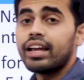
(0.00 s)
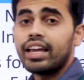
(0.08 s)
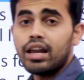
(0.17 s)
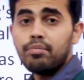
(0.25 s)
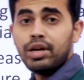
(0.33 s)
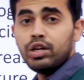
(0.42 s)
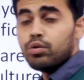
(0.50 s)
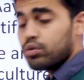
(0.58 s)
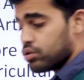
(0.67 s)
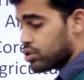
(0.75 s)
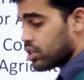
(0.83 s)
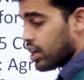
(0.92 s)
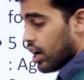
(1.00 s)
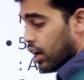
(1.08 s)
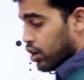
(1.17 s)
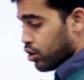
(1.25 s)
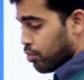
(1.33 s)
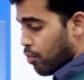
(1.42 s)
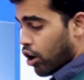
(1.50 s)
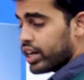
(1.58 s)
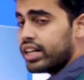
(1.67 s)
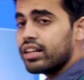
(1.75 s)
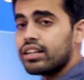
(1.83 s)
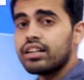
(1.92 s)
can be used to
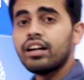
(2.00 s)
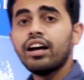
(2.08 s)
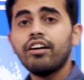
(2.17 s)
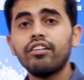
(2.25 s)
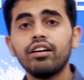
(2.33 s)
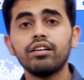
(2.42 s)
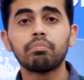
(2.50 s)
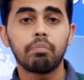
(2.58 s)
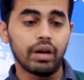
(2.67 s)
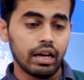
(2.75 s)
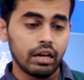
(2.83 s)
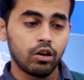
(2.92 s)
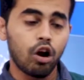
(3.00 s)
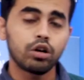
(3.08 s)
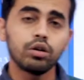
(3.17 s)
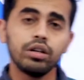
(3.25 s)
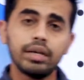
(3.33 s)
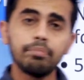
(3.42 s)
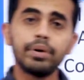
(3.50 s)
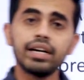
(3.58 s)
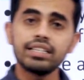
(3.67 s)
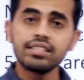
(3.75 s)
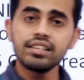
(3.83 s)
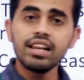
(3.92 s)
monitor not only
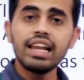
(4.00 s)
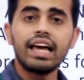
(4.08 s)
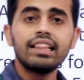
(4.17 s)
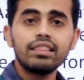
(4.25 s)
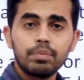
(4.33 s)
personal health